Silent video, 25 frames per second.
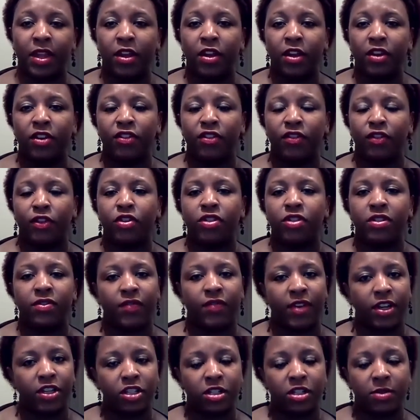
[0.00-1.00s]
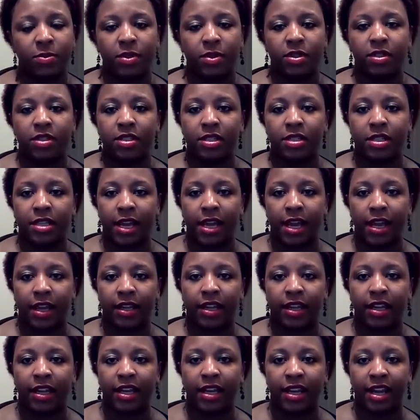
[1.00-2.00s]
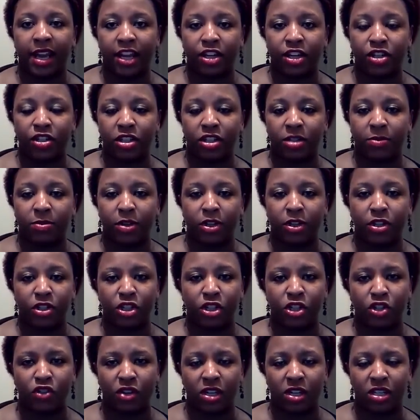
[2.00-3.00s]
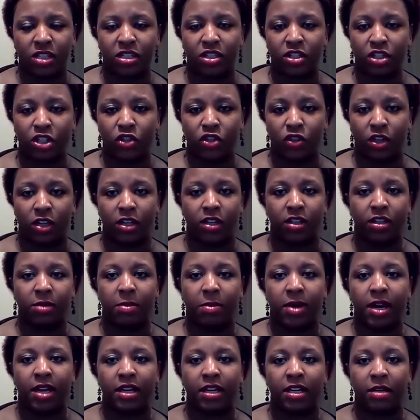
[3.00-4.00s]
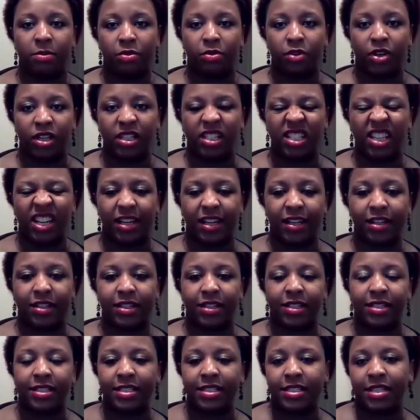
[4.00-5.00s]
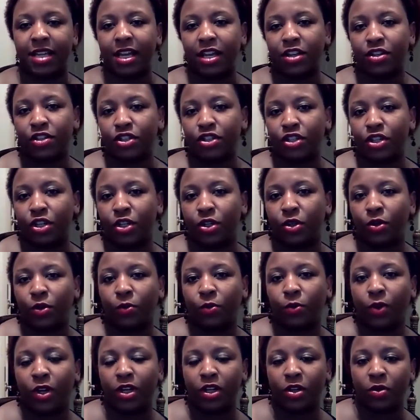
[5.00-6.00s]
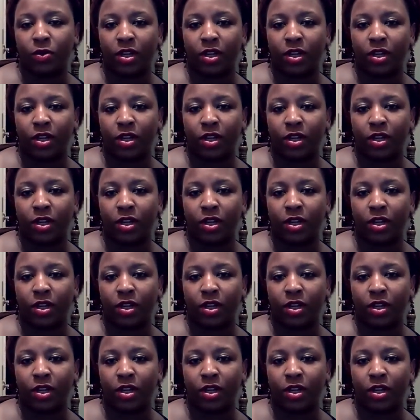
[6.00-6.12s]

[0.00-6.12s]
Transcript: fruits and vegetables that can actually put stress and strain on the body to break down, and tells you what you can